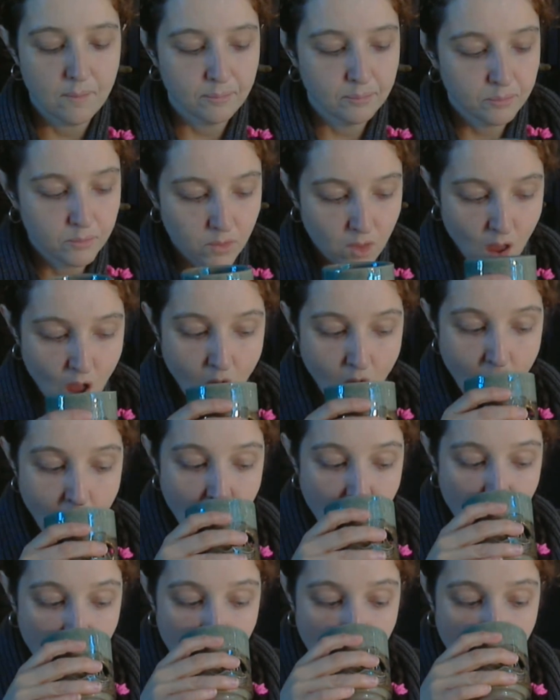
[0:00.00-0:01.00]

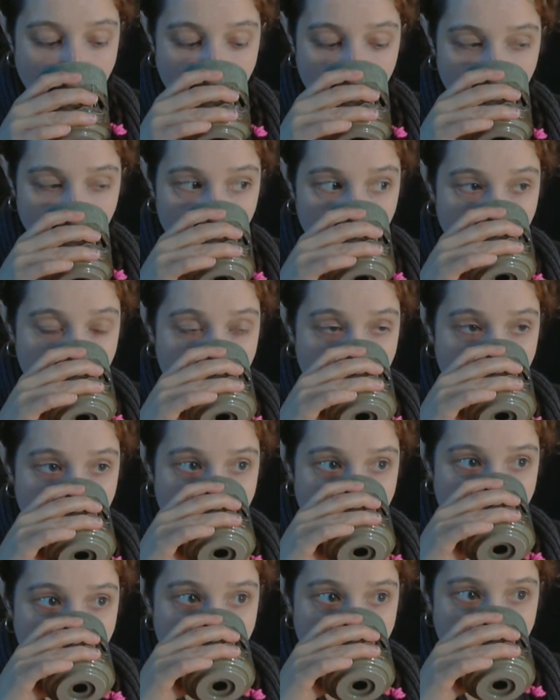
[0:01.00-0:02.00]

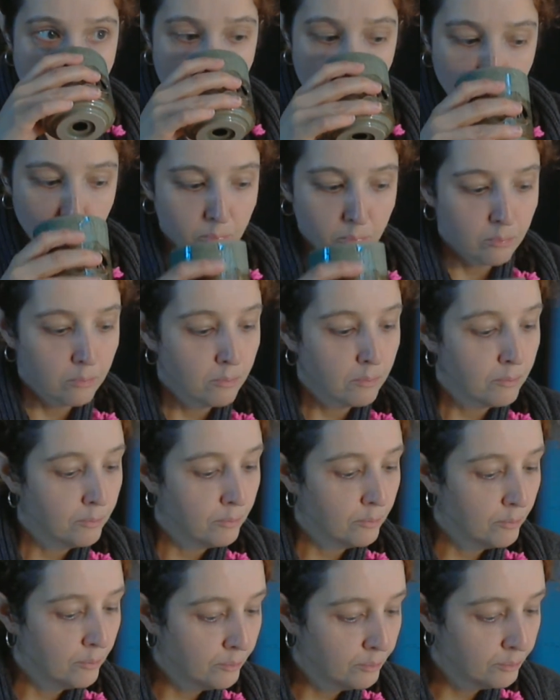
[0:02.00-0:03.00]

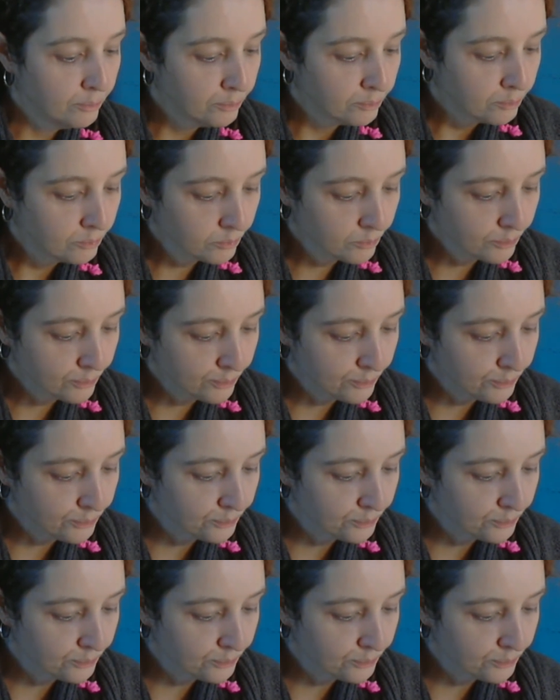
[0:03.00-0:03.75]
(no one is talking)